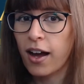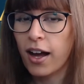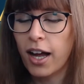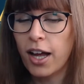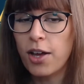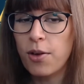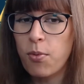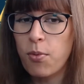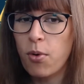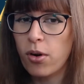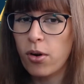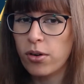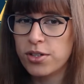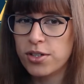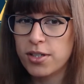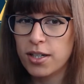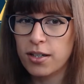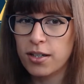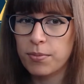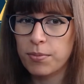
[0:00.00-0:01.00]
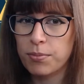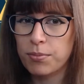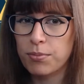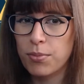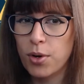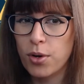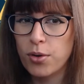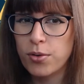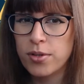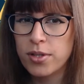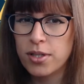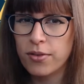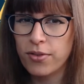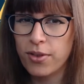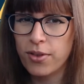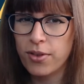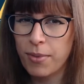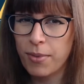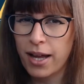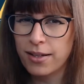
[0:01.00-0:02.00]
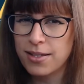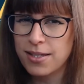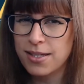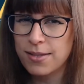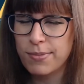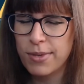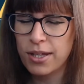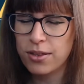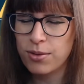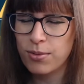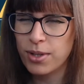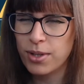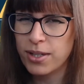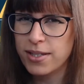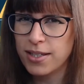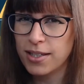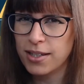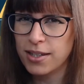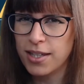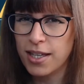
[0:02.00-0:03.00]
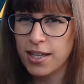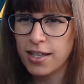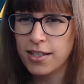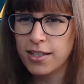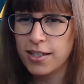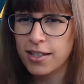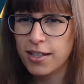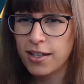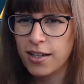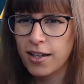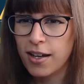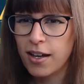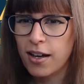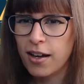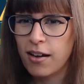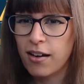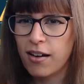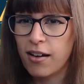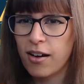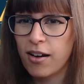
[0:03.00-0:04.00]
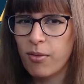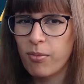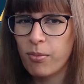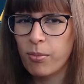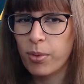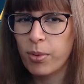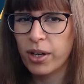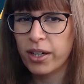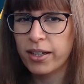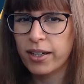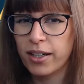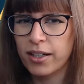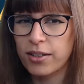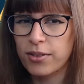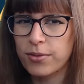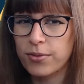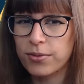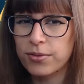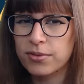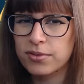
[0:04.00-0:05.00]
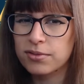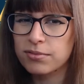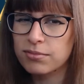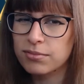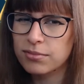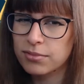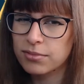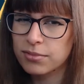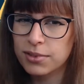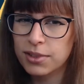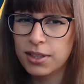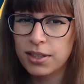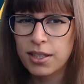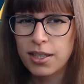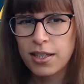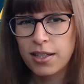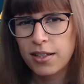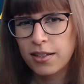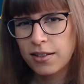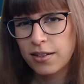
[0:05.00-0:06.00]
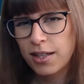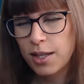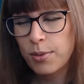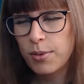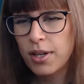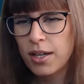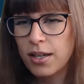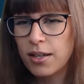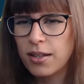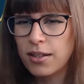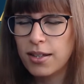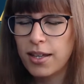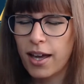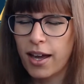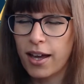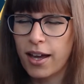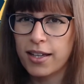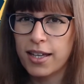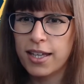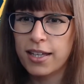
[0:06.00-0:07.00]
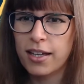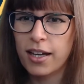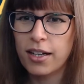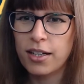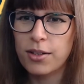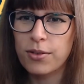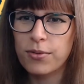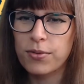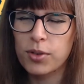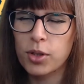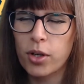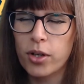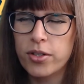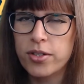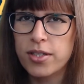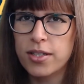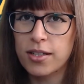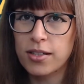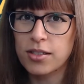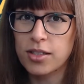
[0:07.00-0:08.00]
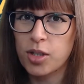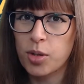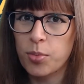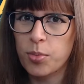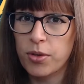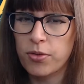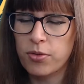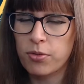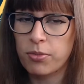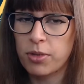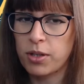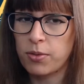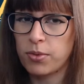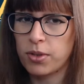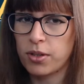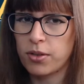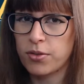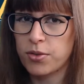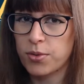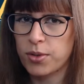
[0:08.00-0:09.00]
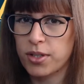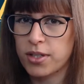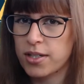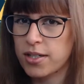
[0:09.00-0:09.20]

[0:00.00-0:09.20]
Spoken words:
I watched most of the Matt Smith ones, I think. But I kind of, it kind of lost it a little bit for me with those ones.